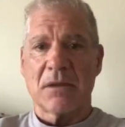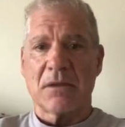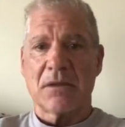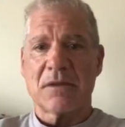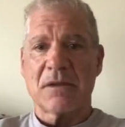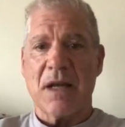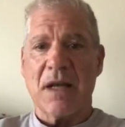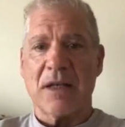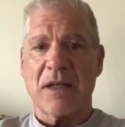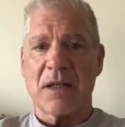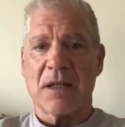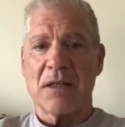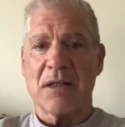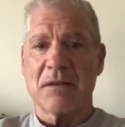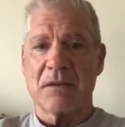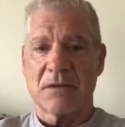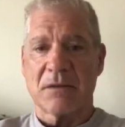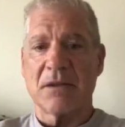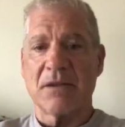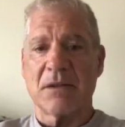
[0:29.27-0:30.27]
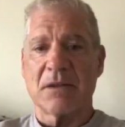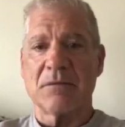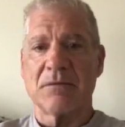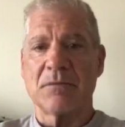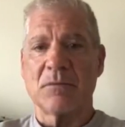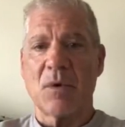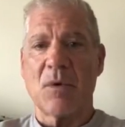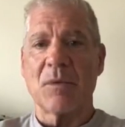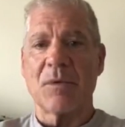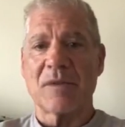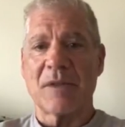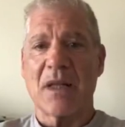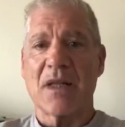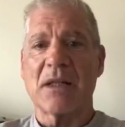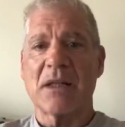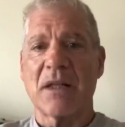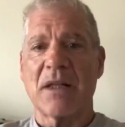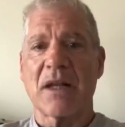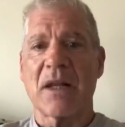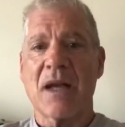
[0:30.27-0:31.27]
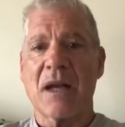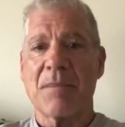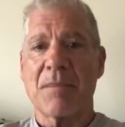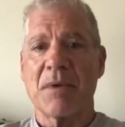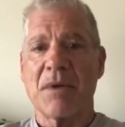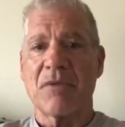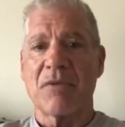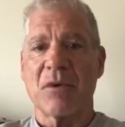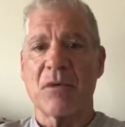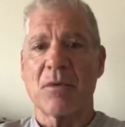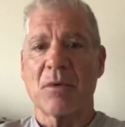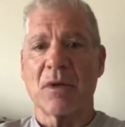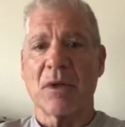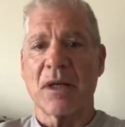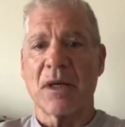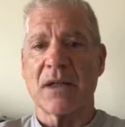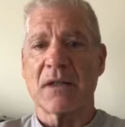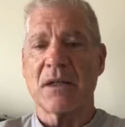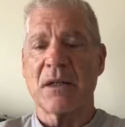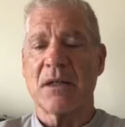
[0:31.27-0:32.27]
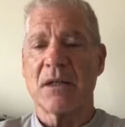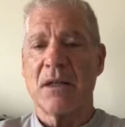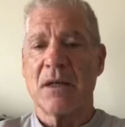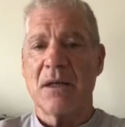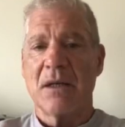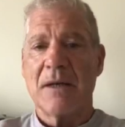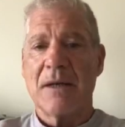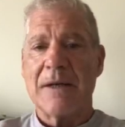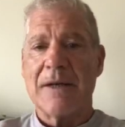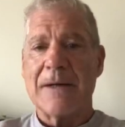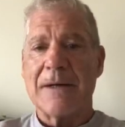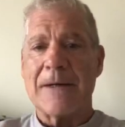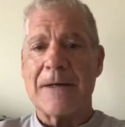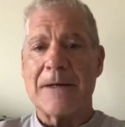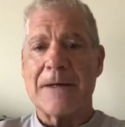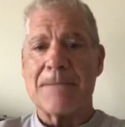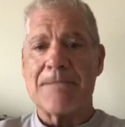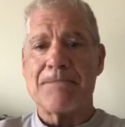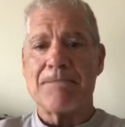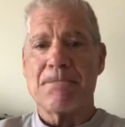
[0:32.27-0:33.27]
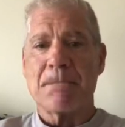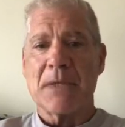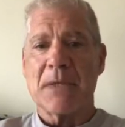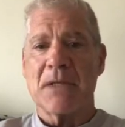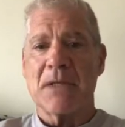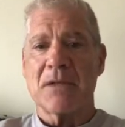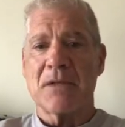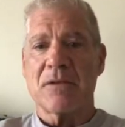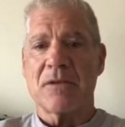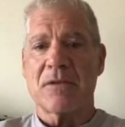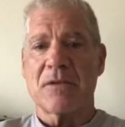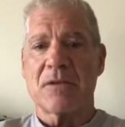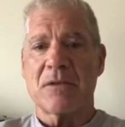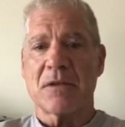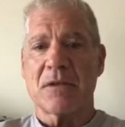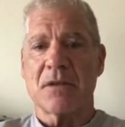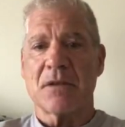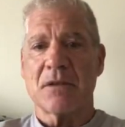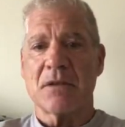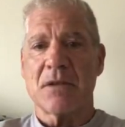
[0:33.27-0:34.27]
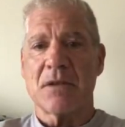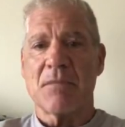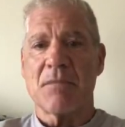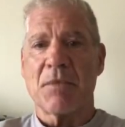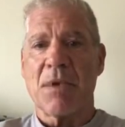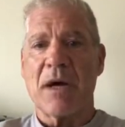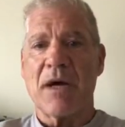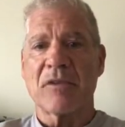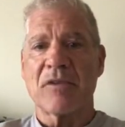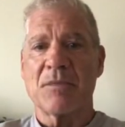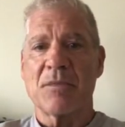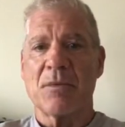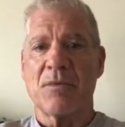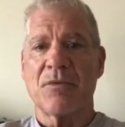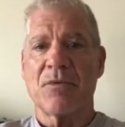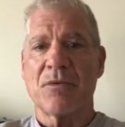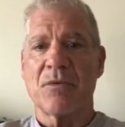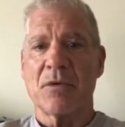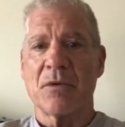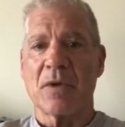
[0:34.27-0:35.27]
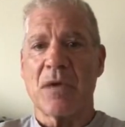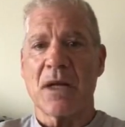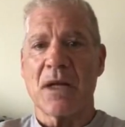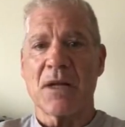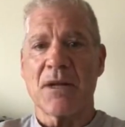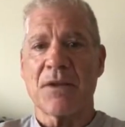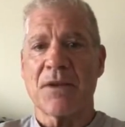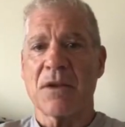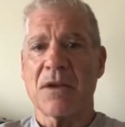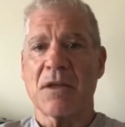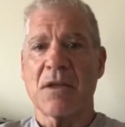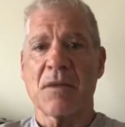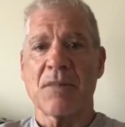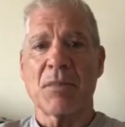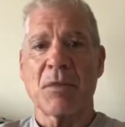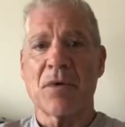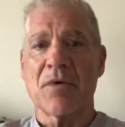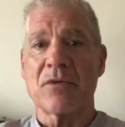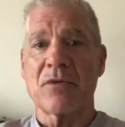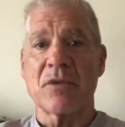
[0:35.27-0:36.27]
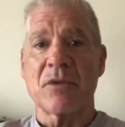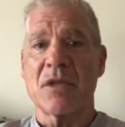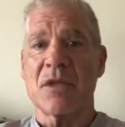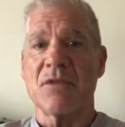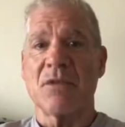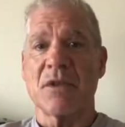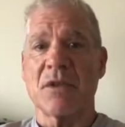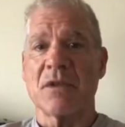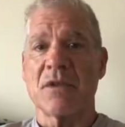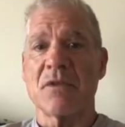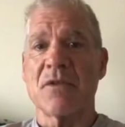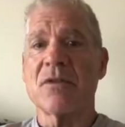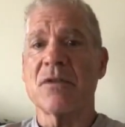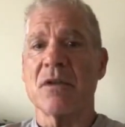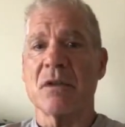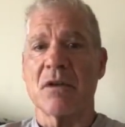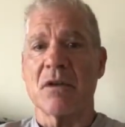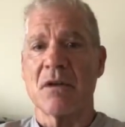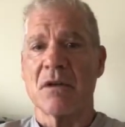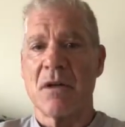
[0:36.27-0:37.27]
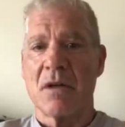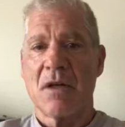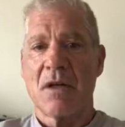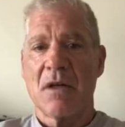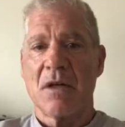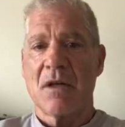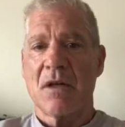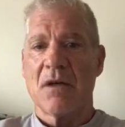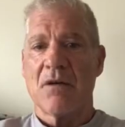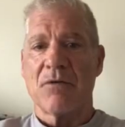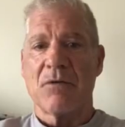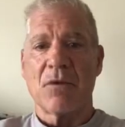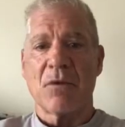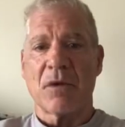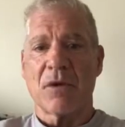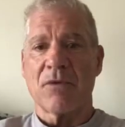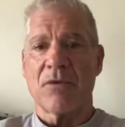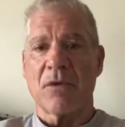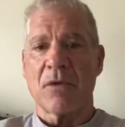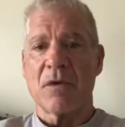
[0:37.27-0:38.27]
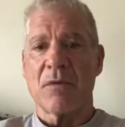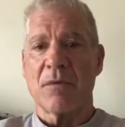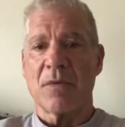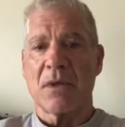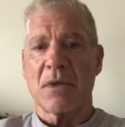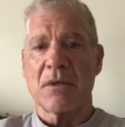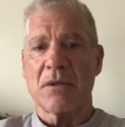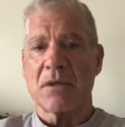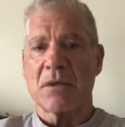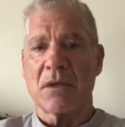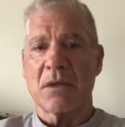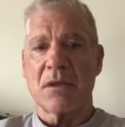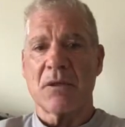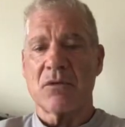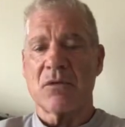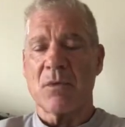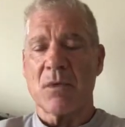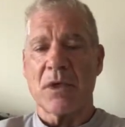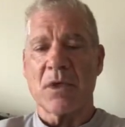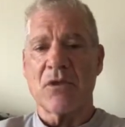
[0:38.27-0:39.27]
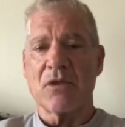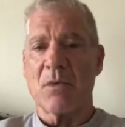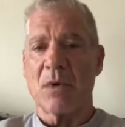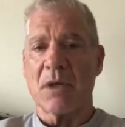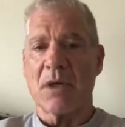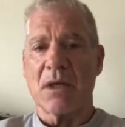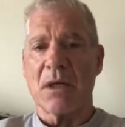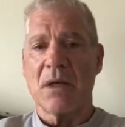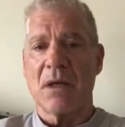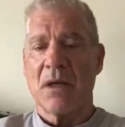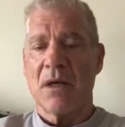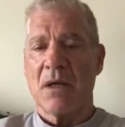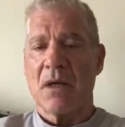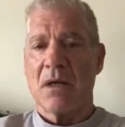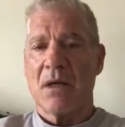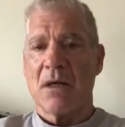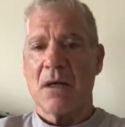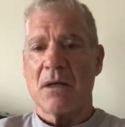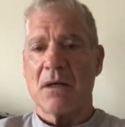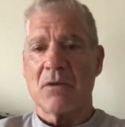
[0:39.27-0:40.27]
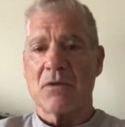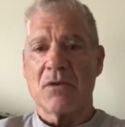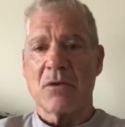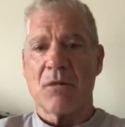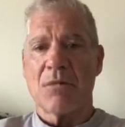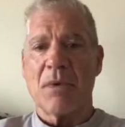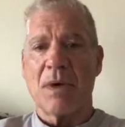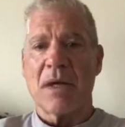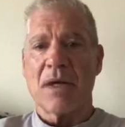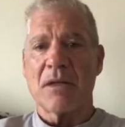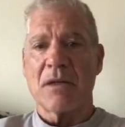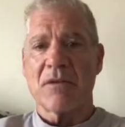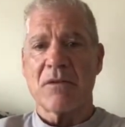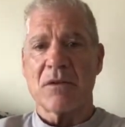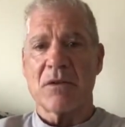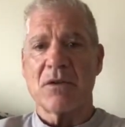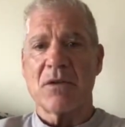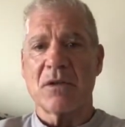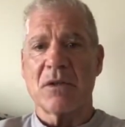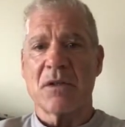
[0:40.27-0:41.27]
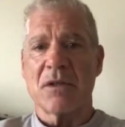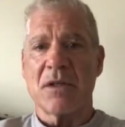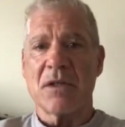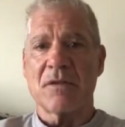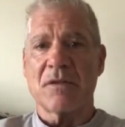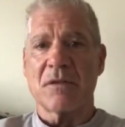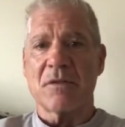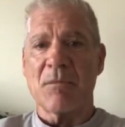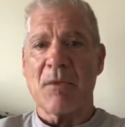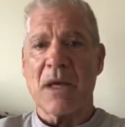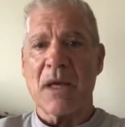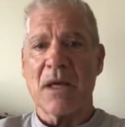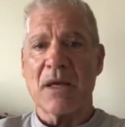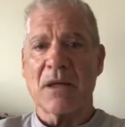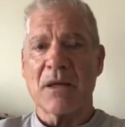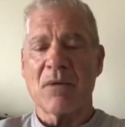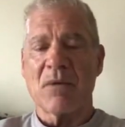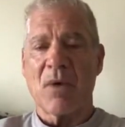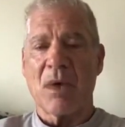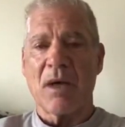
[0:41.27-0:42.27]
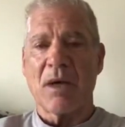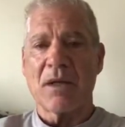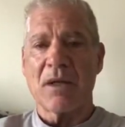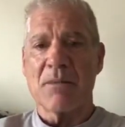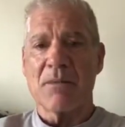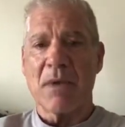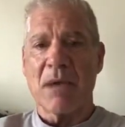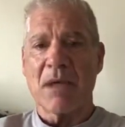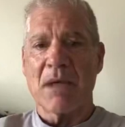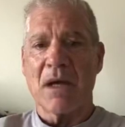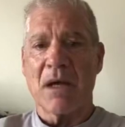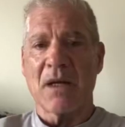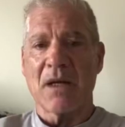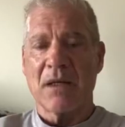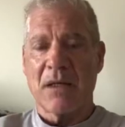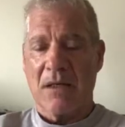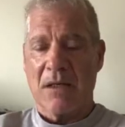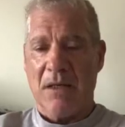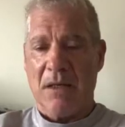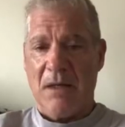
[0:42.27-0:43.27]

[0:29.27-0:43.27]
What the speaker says: sadly, what was likely to happen if he were elected. It is impossible for any thinking person to even consider voting for him in 2020. Joe Biden is a good and decent man, and while he may not